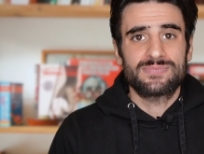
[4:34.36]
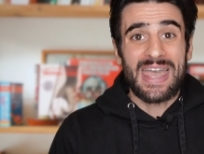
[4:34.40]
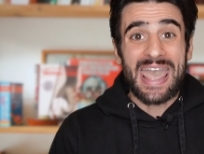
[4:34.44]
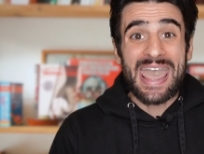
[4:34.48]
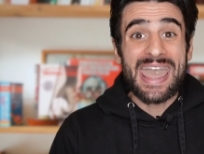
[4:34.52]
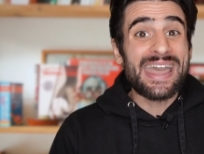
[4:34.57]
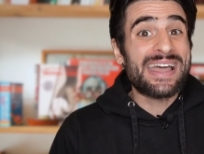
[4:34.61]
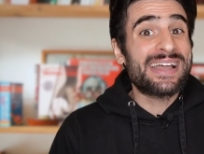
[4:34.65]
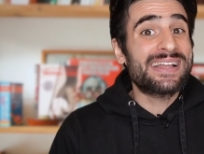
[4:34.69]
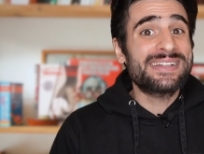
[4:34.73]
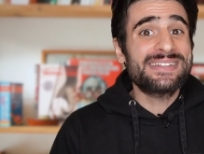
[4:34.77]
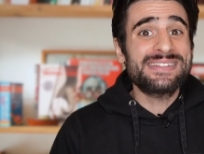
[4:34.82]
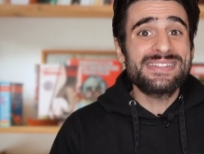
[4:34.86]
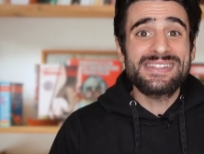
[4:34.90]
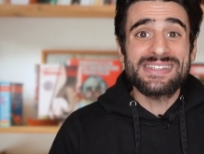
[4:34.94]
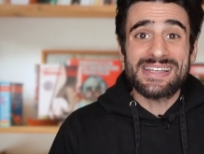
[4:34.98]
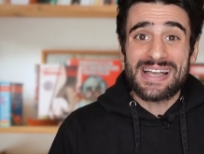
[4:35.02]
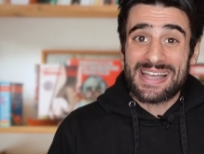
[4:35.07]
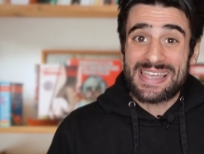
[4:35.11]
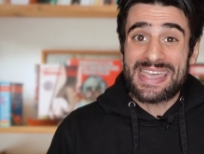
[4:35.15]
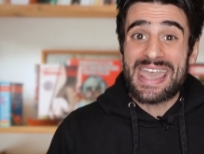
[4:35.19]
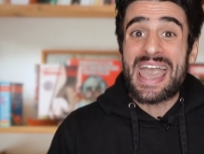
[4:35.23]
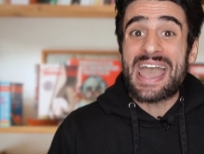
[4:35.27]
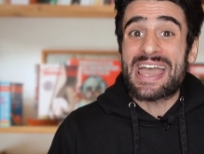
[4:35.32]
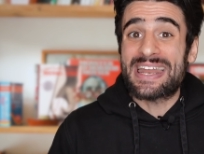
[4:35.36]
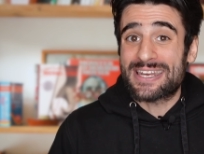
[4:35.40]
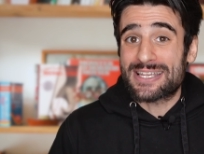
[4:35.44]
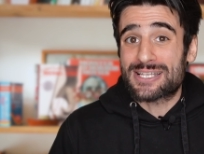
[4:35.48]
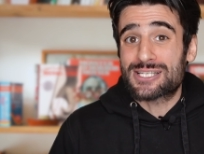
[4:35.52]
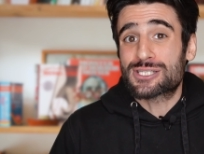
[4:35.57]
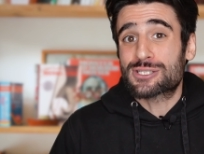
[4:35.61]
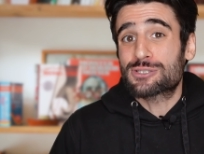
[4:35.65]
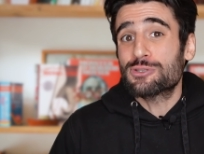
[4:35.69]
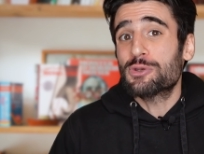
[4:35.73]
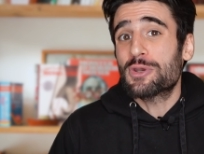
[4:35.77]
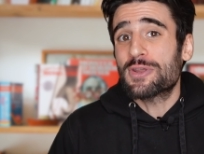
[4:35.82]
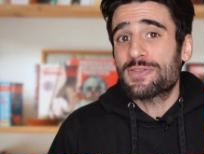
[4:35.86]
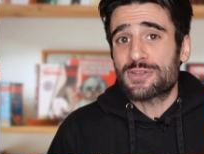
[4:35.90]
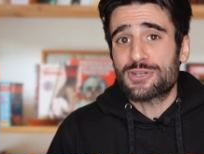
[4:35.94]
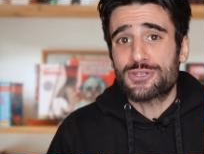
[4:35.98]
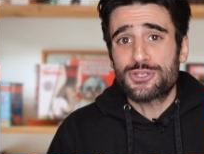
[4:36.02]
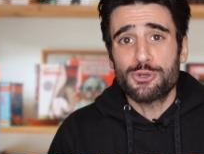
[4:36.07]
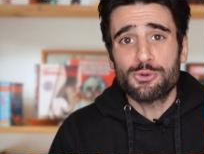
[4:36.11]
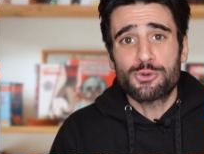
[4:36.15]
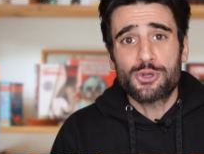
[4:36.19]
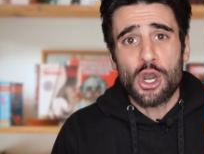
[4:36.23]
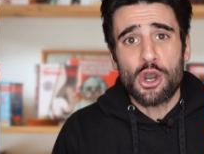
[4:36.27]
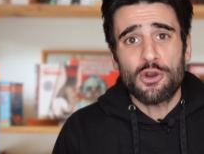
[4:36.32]
And again, excluding the
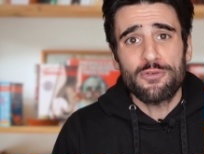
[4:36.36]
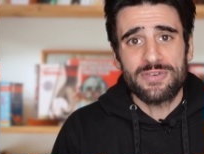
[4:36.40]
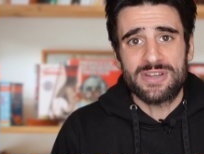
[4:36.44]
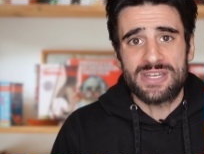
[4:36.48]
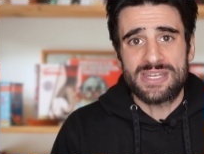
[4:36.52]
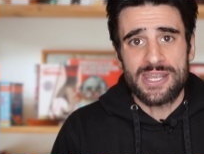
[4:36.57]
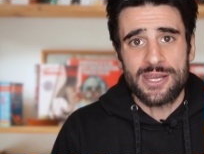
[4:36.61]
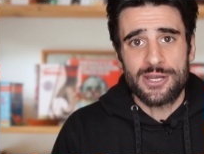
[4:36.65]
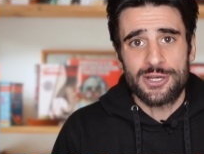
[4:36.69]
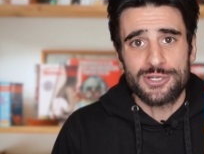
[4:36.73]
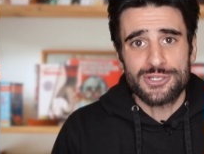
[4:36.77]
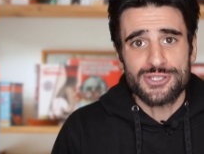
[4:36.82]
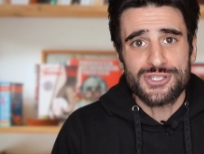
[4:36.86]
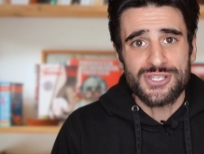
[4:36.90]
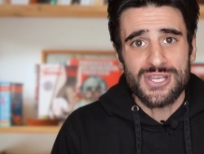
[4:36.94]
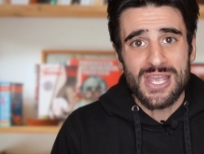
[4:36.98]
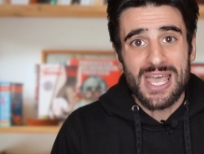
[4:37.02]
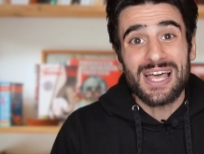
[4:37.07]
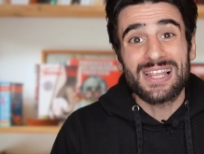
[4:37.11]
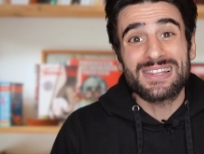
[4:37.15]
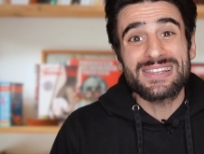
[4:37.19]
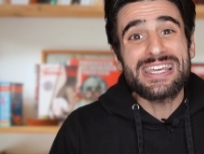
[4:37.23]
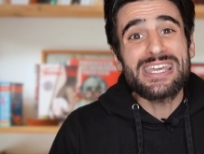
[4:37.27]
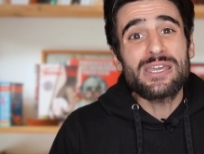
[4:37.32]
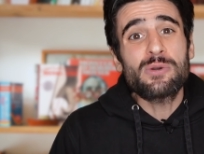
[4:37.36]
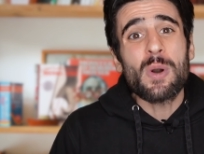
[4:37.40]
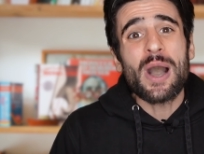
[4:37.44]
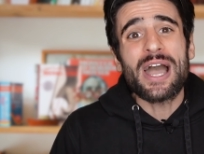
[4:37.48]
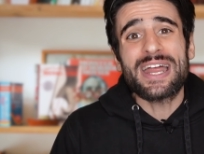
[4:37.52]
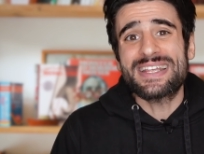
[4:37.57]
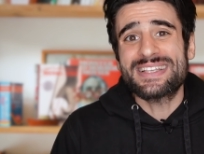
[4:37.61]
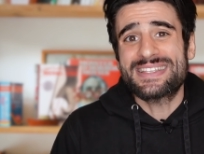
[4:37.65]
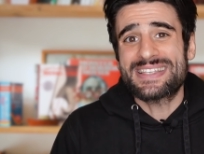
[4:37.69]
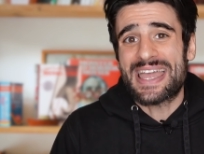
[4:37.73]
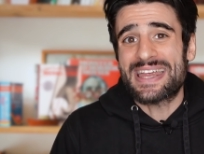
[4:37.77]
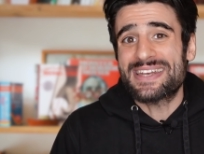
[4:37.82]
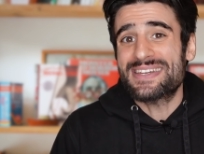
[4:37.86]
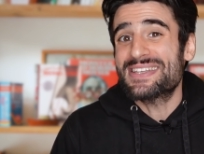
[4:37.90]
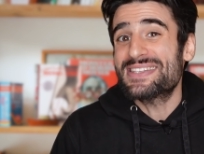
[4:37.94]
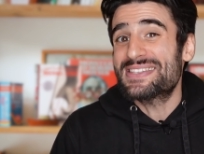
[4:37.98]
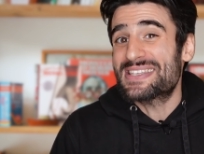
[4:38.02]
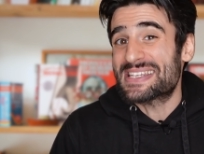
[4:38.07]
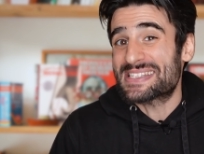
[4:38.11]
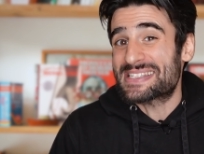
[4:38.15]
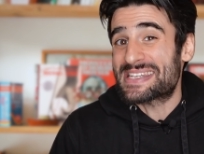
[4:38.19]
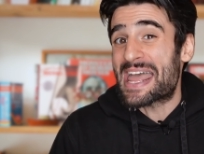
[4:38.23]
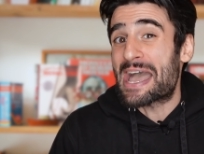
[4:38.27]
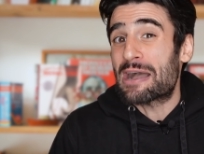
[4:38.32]
two COVID years, league-wide
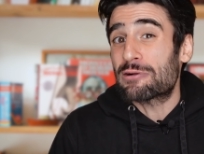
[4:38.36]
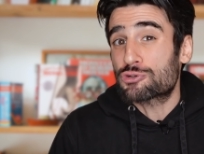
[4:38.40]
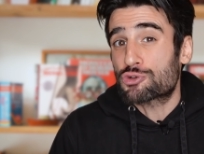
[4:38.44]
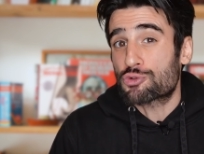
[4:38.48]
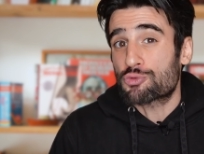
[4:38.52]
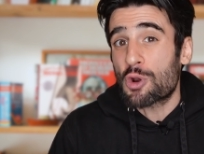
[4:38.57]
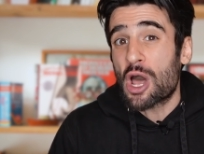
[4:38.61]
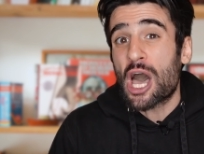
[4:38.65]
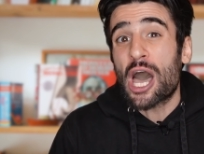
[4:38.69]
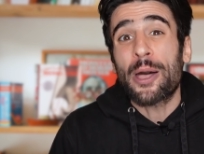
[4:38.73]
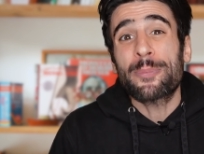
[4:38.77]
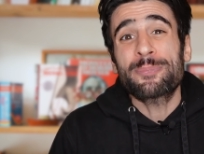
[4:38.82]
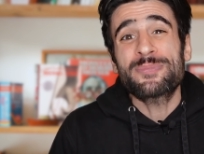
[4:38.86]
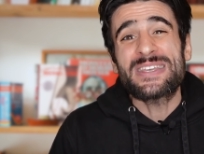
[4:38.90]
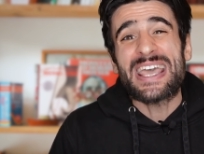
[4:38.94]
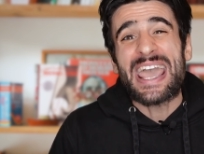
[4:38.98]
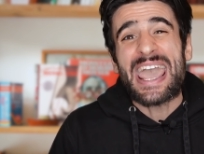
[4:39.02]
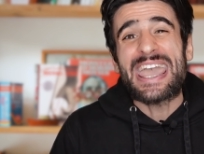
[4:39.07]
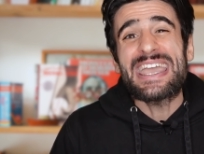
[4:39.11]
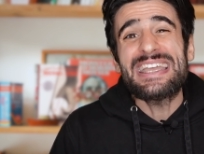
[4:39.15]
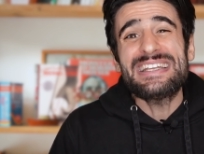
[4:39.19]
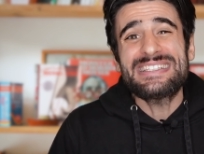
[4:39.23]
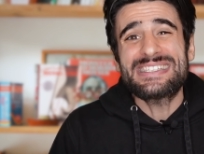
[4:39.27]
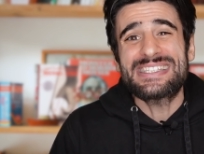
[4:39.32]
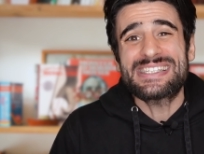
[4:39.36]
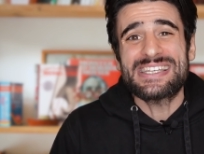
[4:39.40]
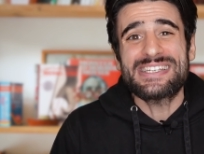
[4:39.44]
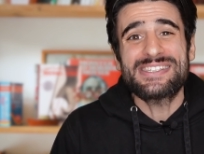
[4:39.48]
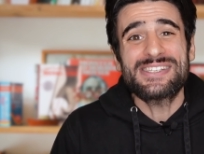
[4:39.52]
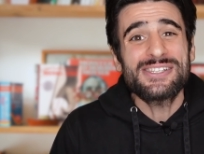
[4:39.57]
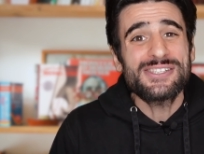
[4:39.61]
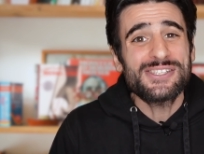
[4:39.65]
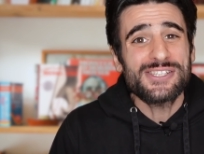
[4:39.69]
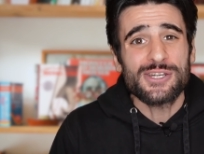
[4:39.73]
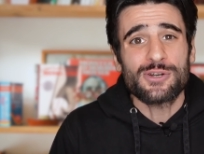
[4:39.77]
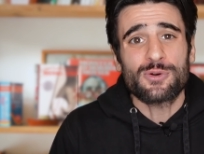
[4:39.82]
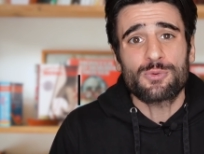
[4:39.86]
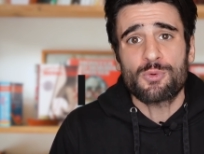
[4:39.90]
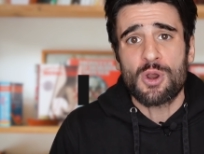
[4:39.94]
attendance has now dropped eight seasons in a